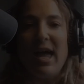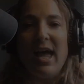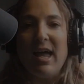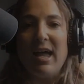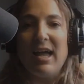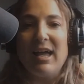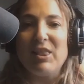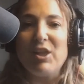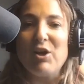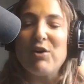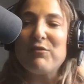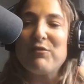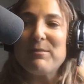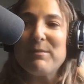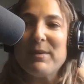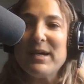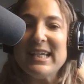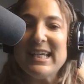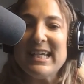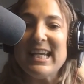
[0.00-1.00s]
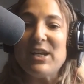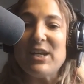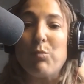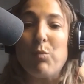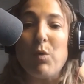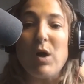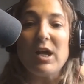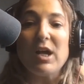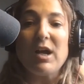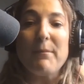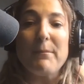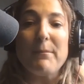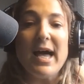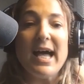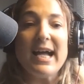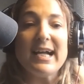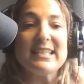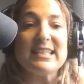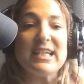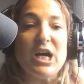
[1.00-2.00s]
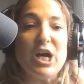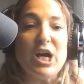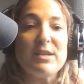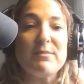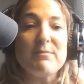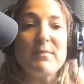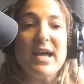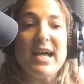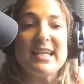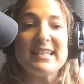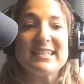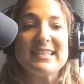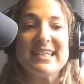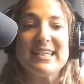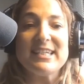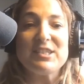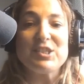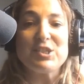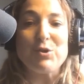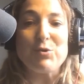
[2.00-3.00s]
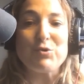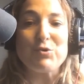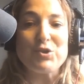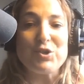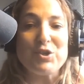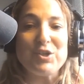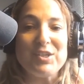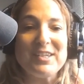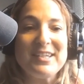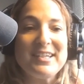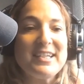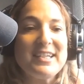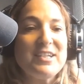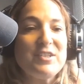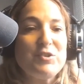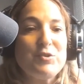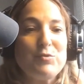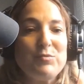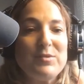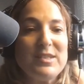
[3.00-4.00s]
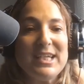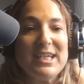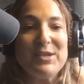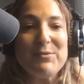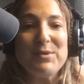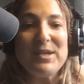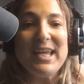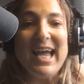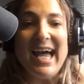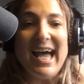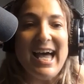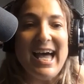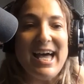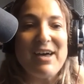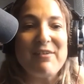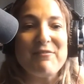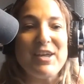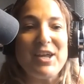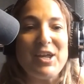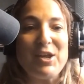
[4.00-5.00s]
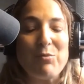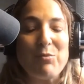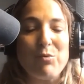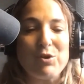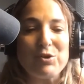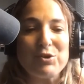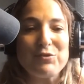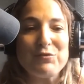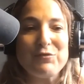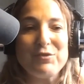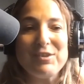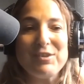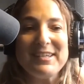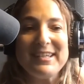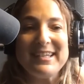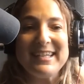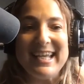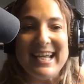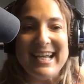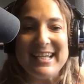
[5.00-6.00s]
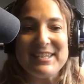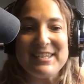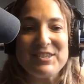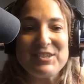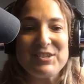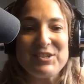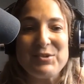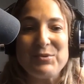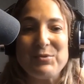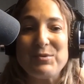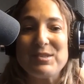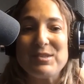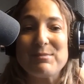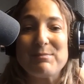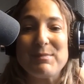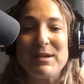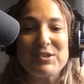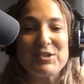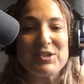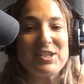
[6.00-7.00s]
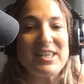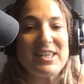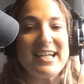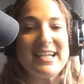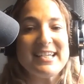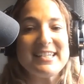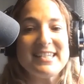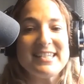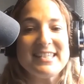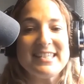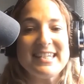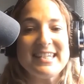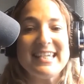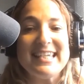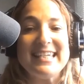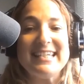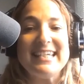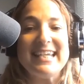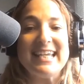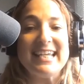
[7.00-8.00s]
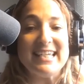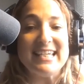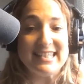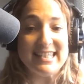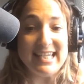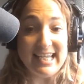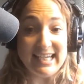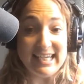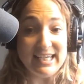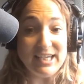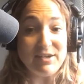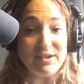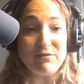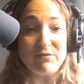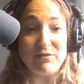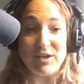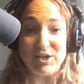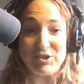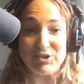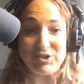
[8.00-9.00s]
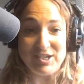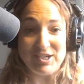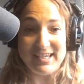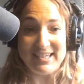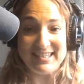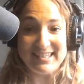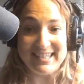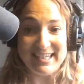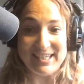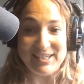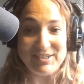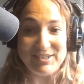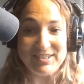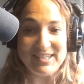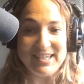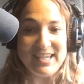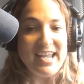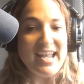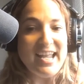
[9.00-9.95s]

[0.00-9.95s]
Hello, everybody, and welcome back to Unmasking Social. Today, we have a wonderful guest who specializes in executive functioning skills